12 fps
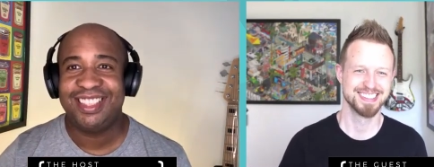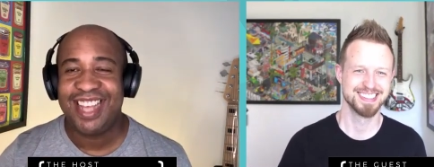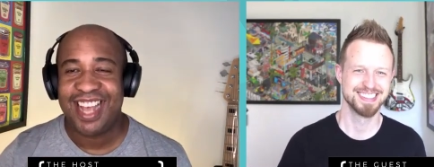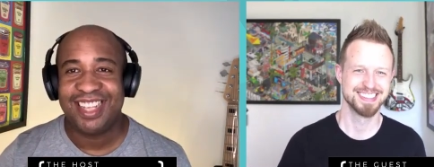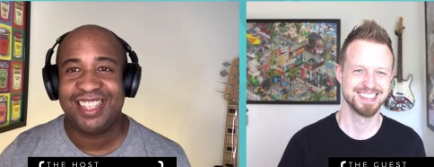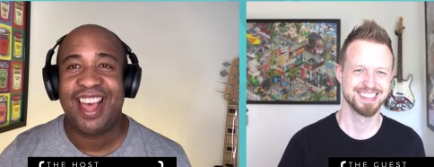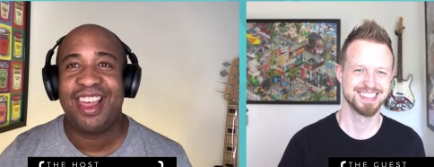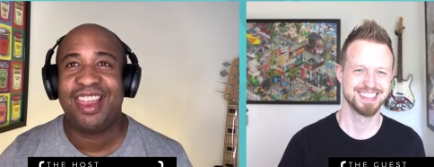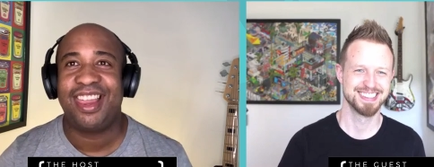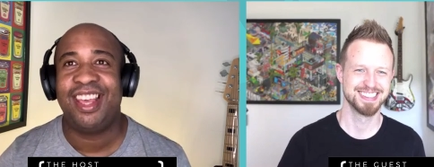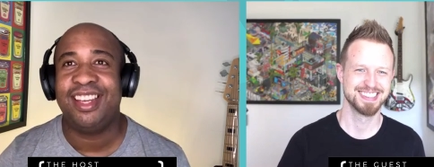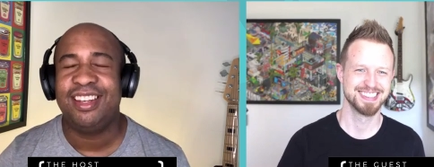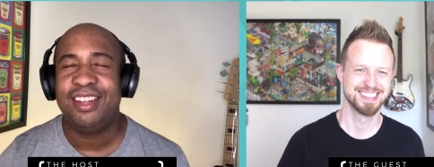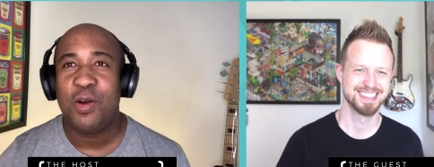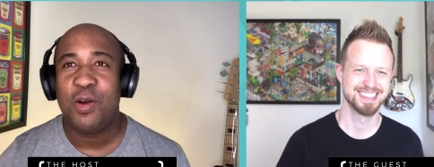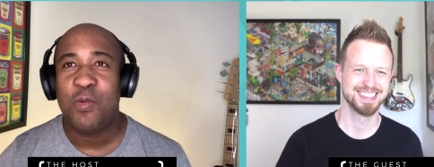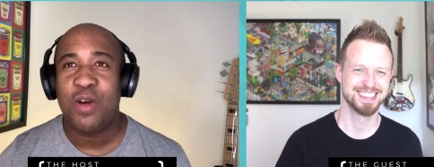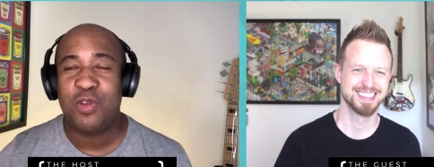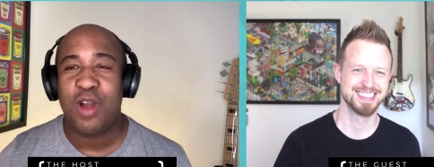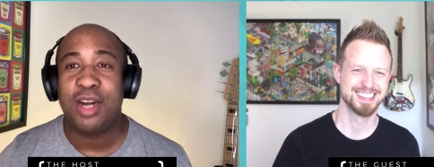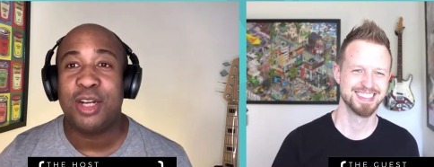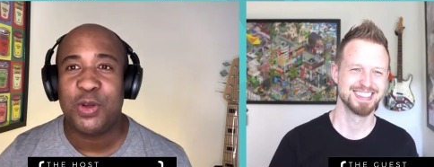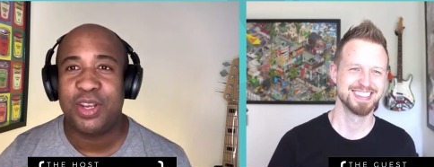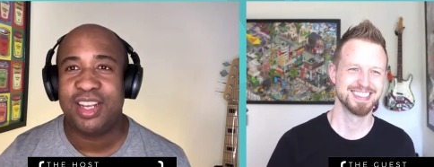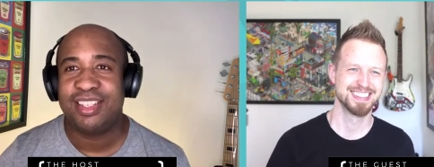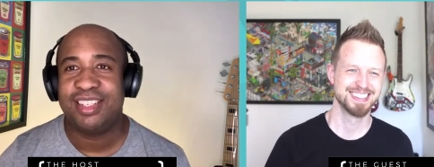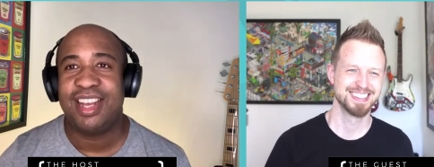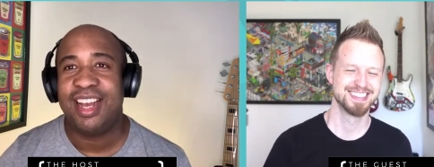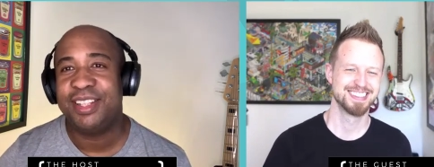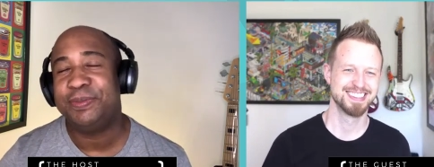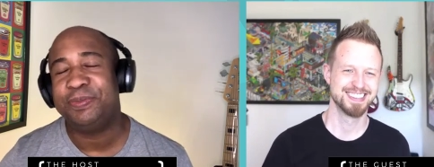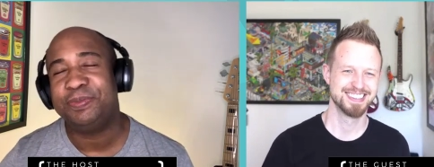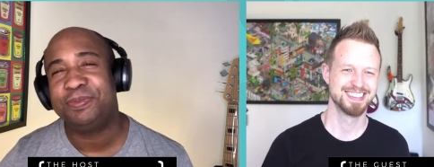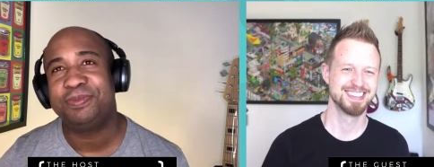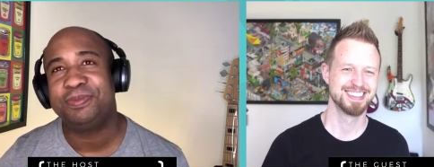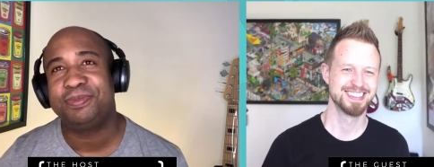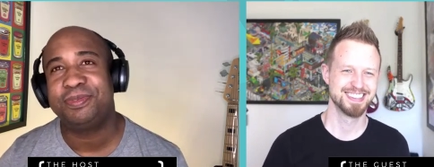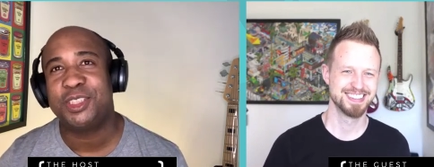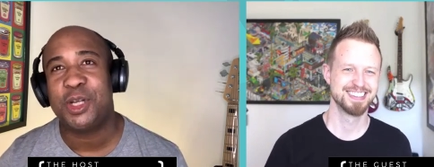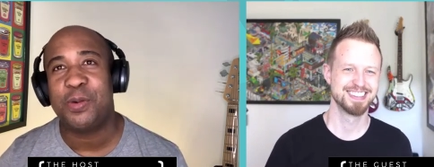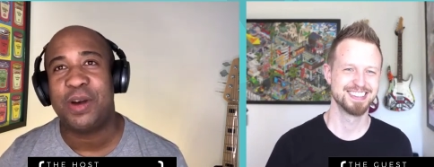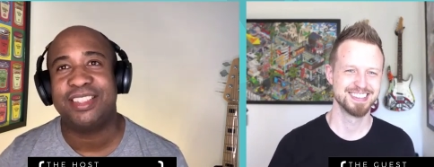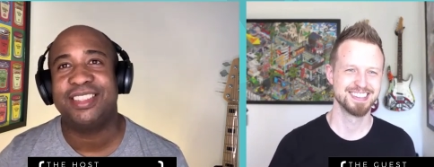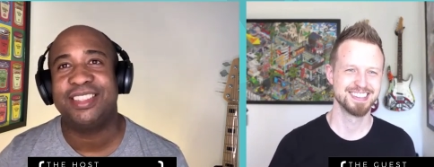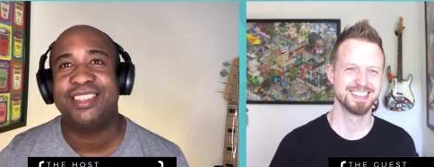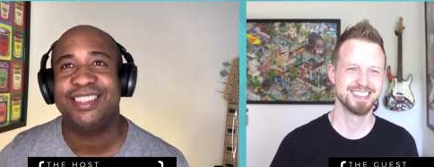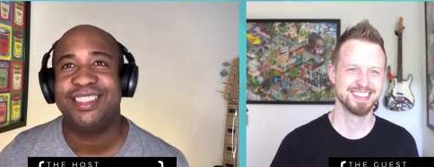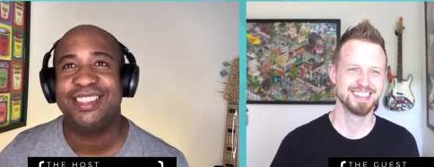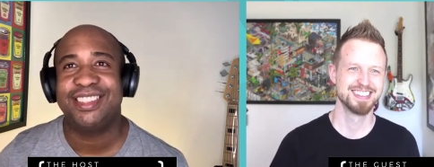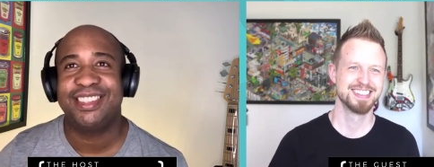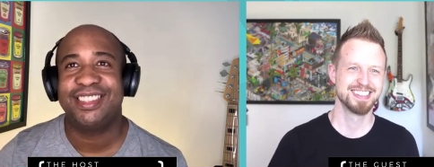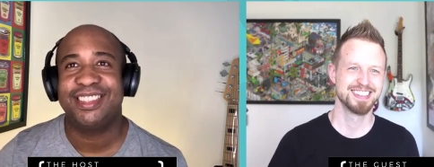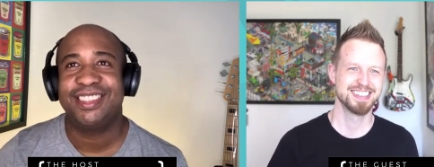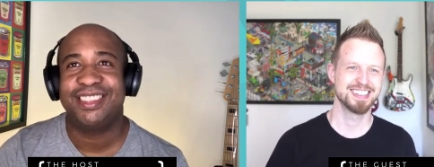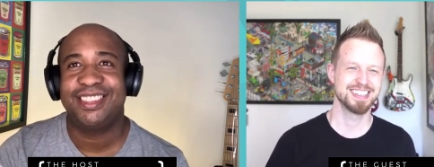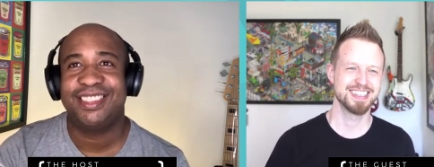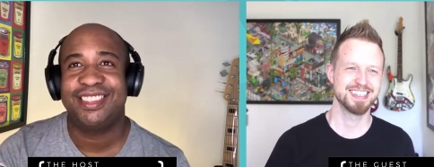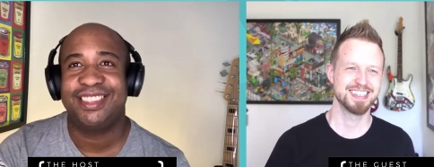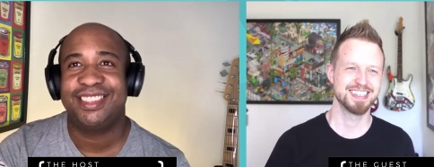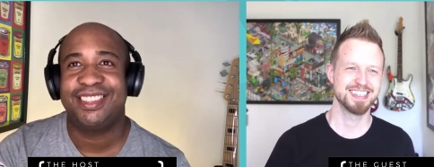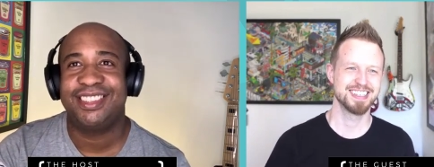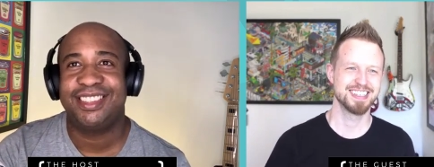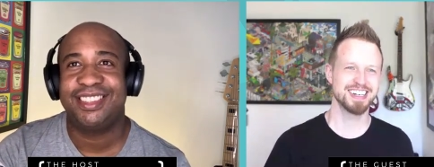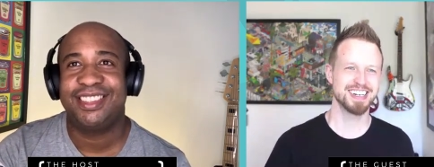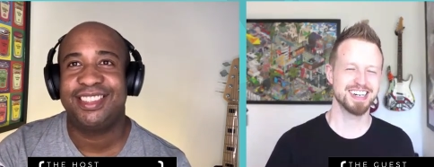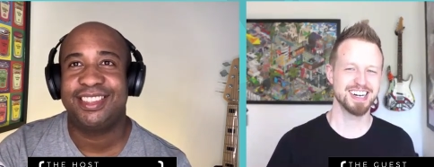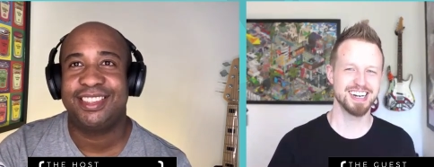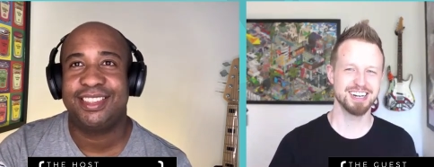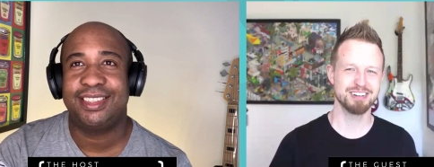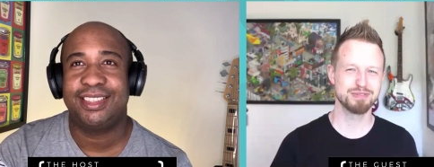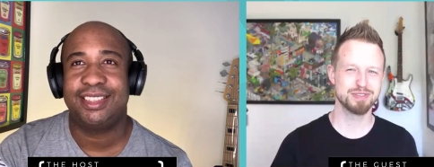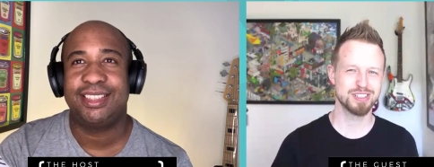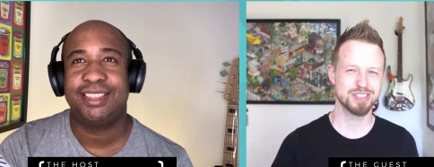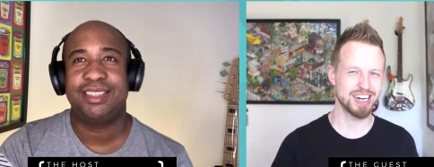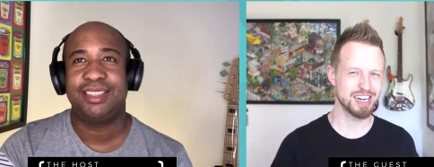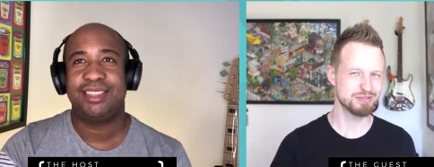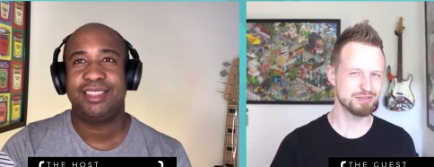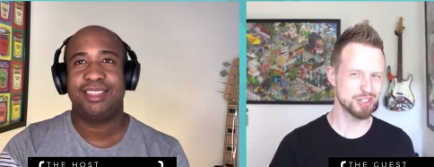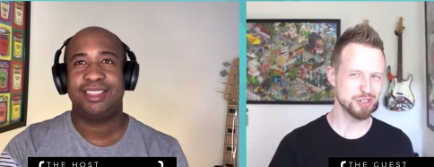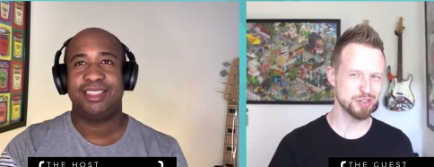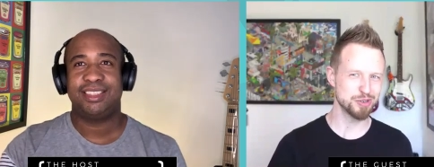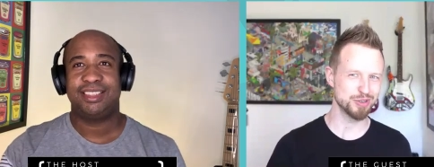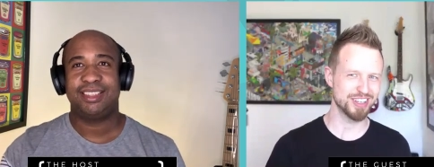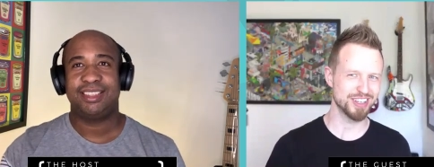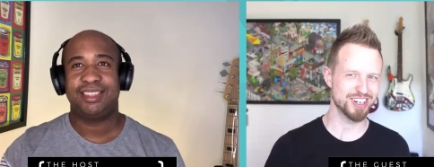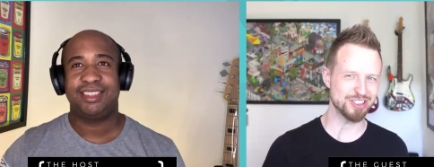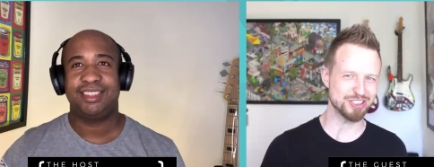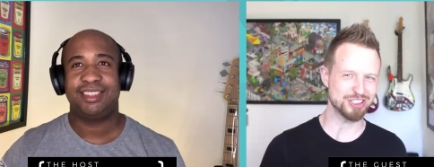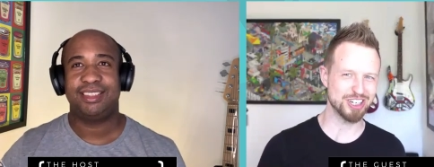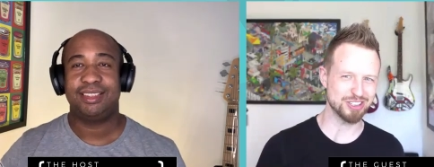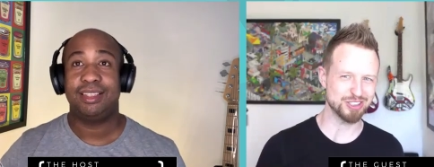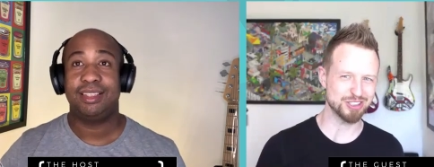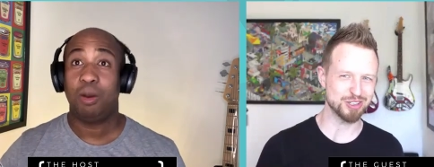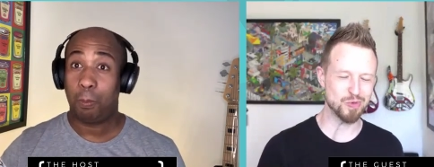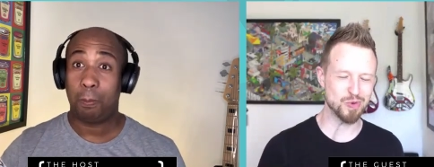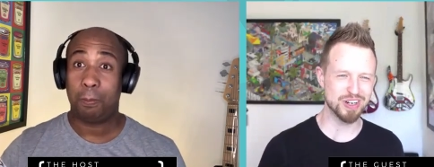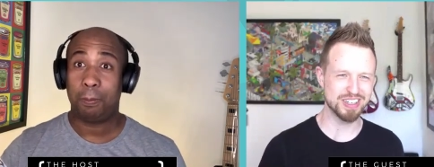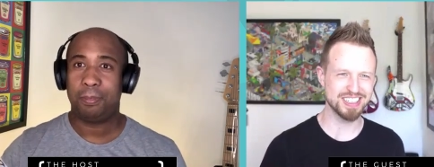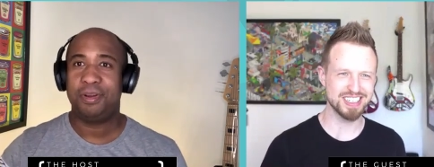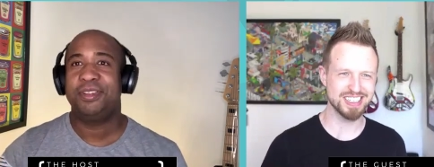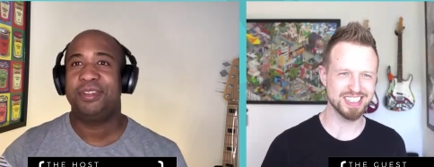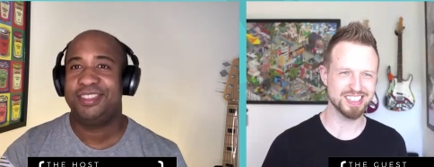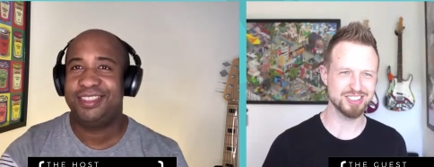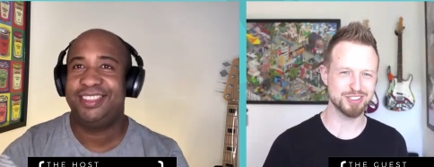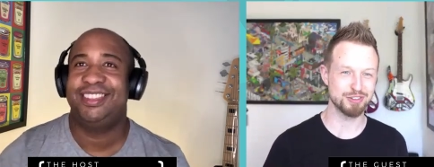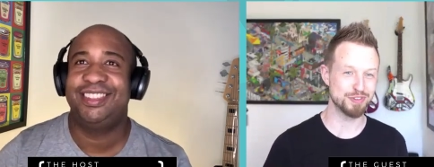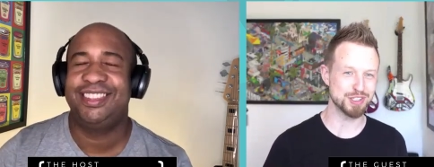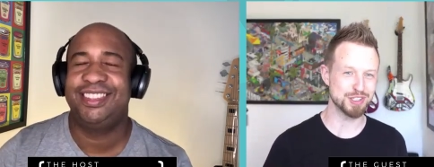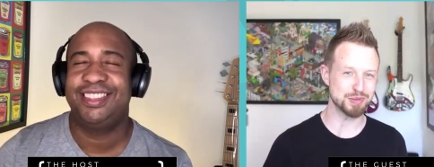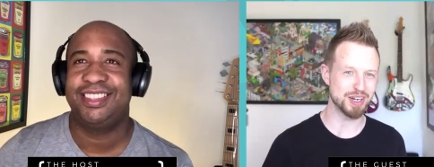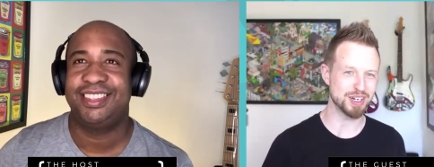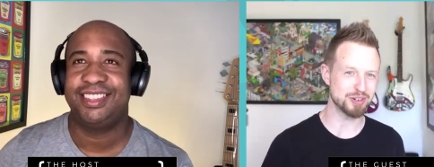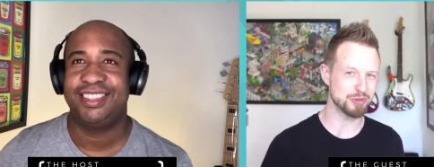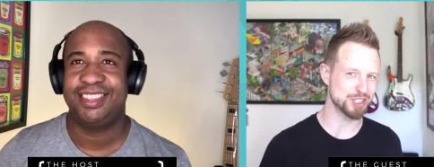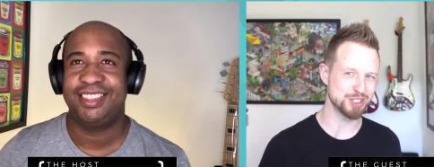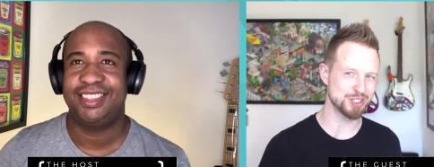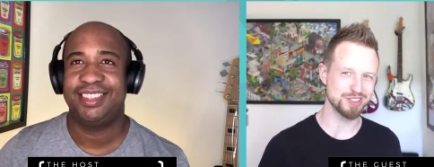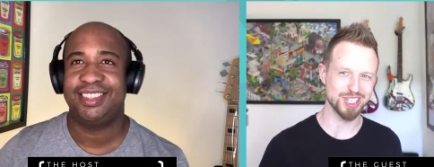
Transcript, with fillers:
Speaker 1: CSS thing, what you are doing aside. Show us.
Speaker 2: Yeah, I have I have two that I'll share. So one is VisBug, which